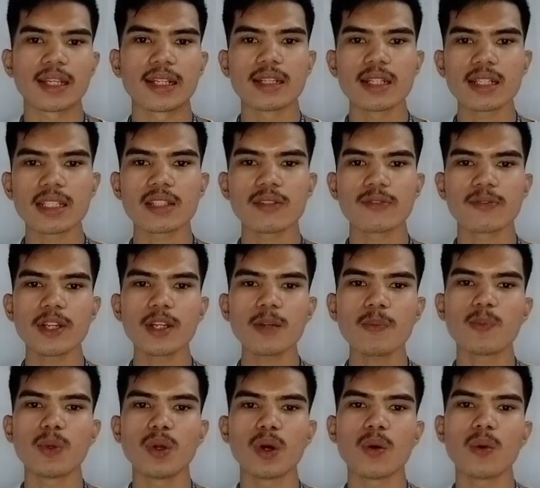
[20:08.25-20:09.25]
The severe
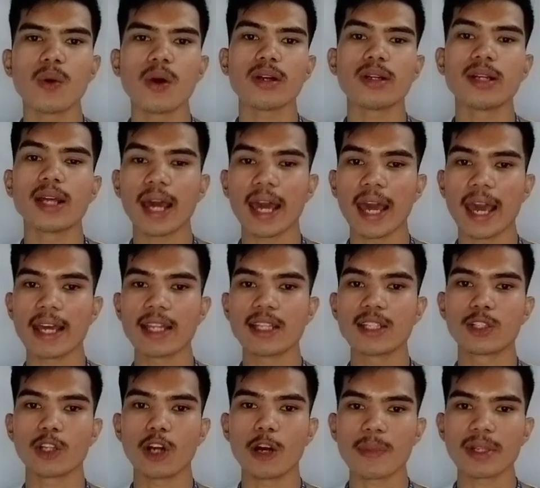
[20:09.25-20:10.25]
blow on the head
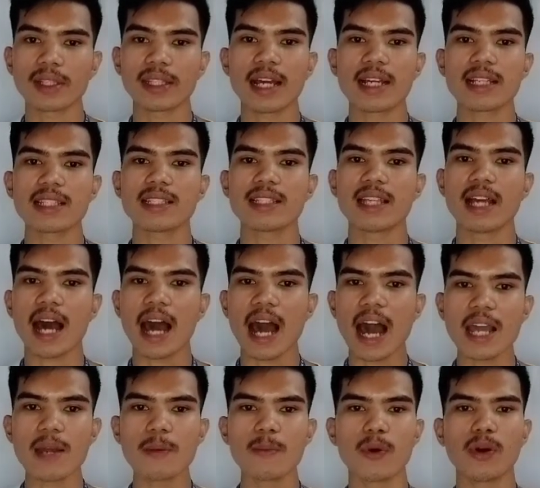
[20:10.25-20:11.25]
traumatized the
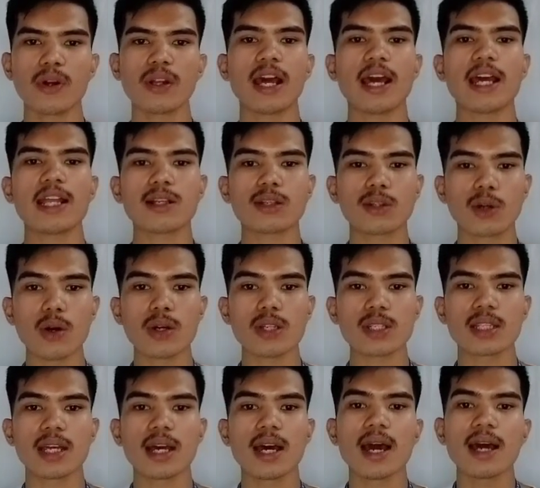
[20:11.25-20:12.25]
eyeball and
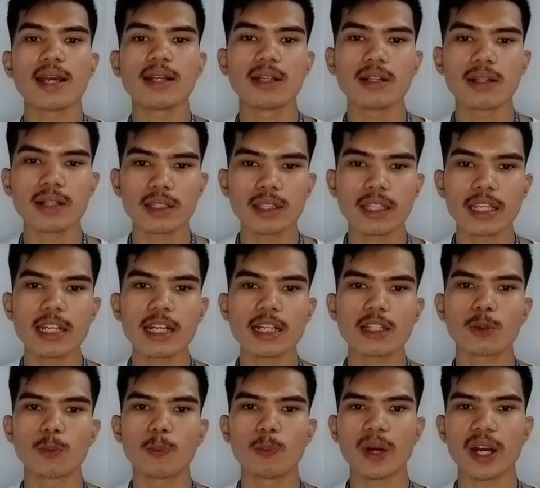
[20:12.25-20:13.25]
caused the retina
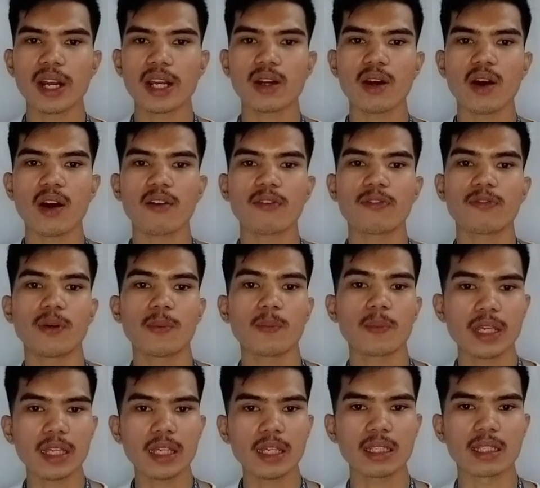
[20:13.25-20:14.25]
to break off from
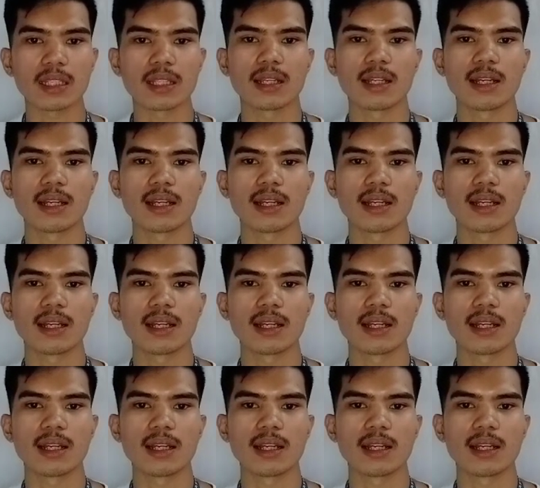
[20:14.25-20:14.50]
it.